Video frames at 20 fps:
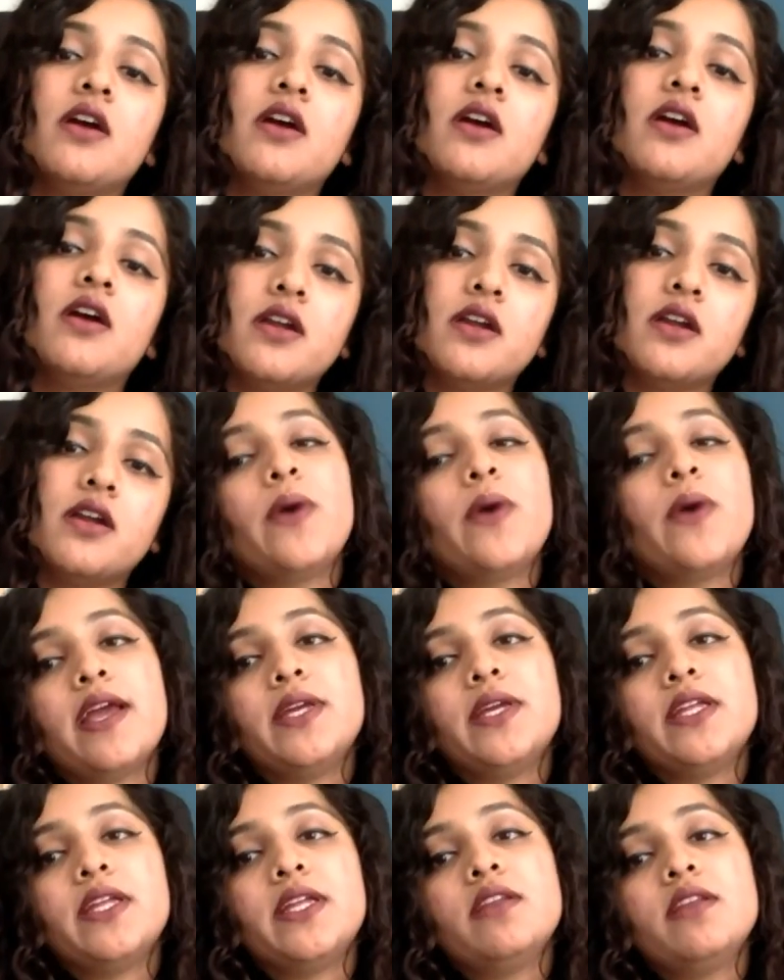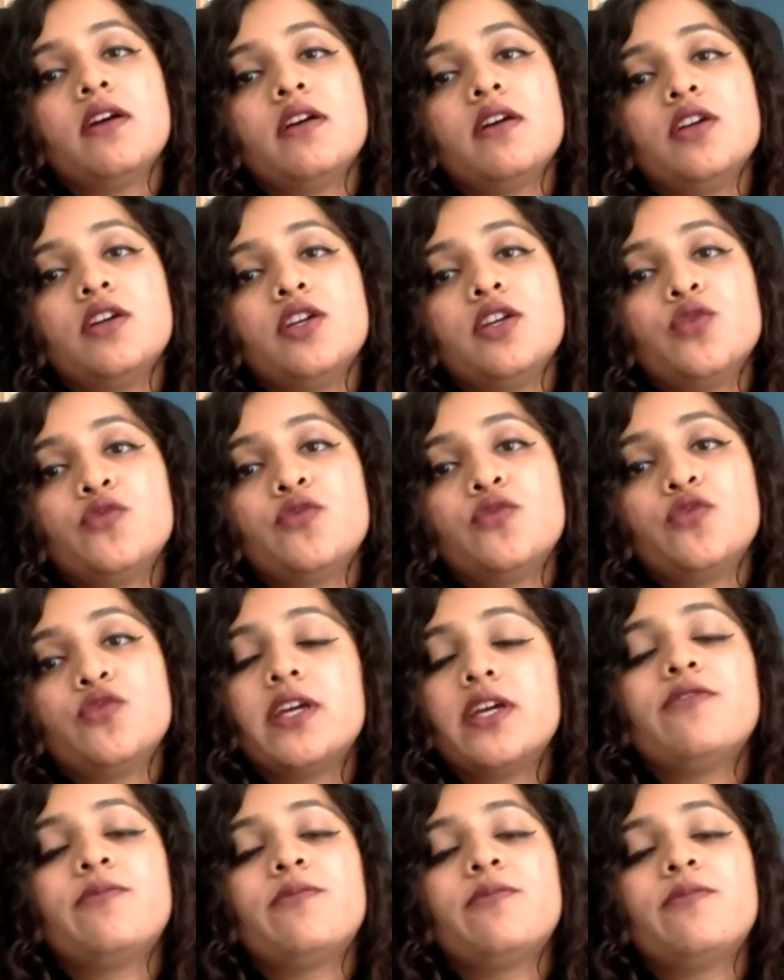Well, I mean, you would
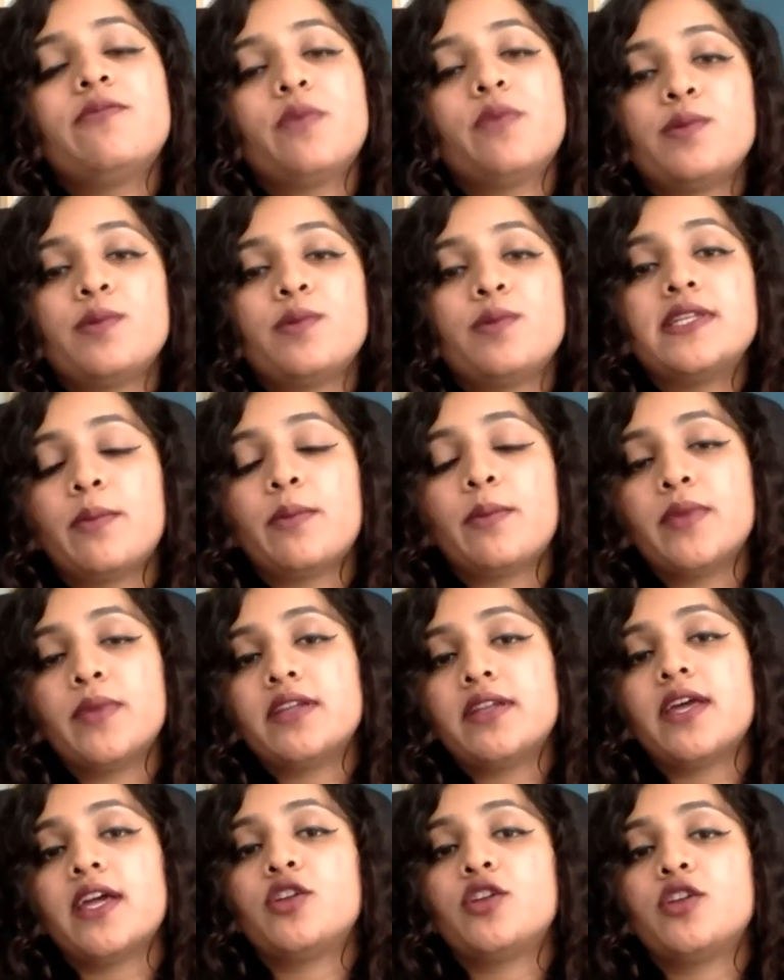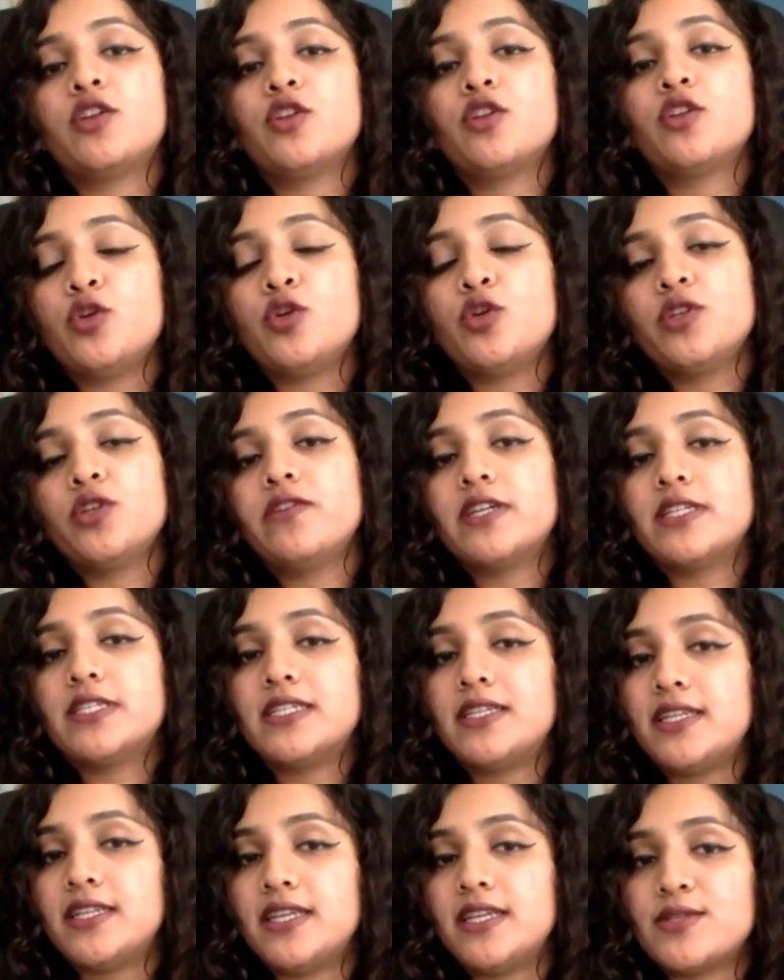have probably submitted that to your
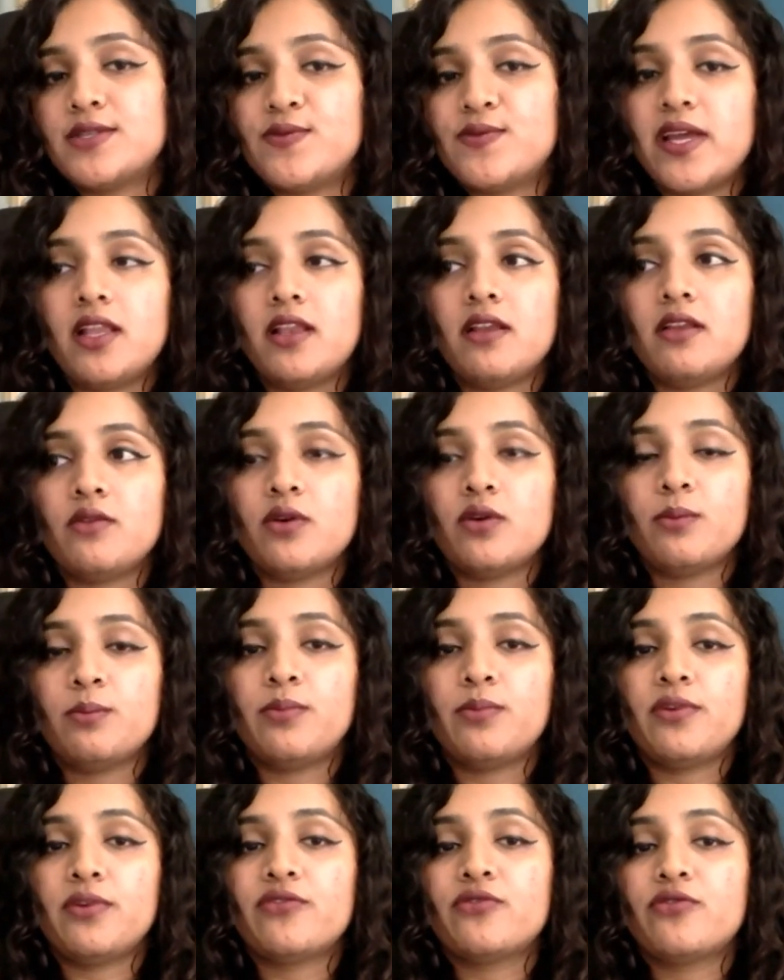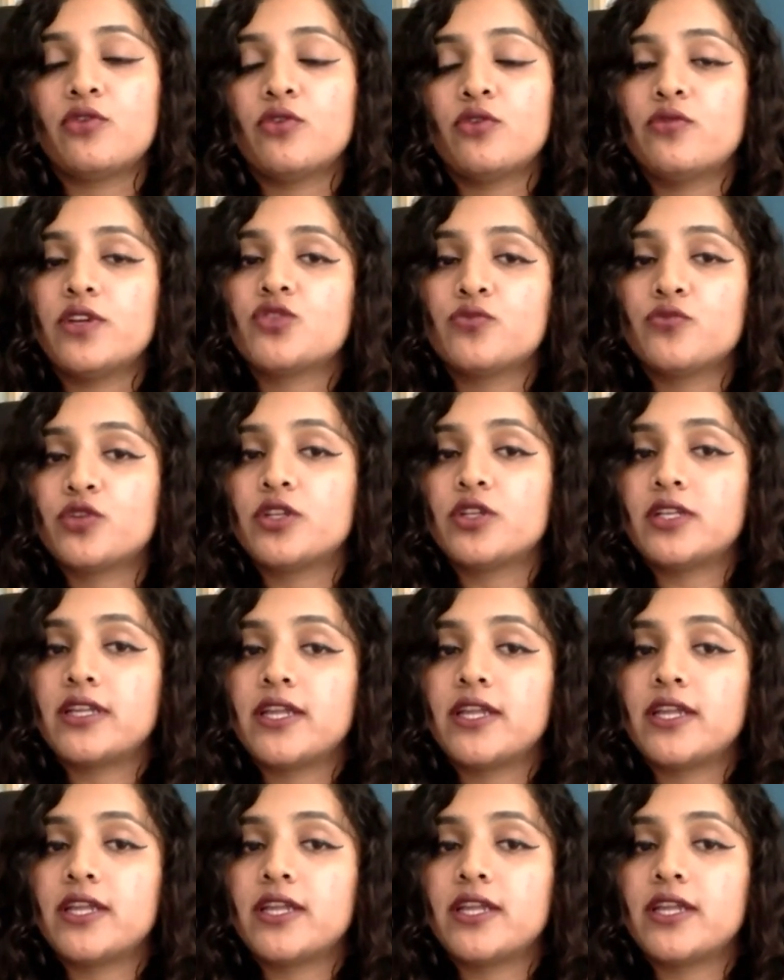university as well, before which you would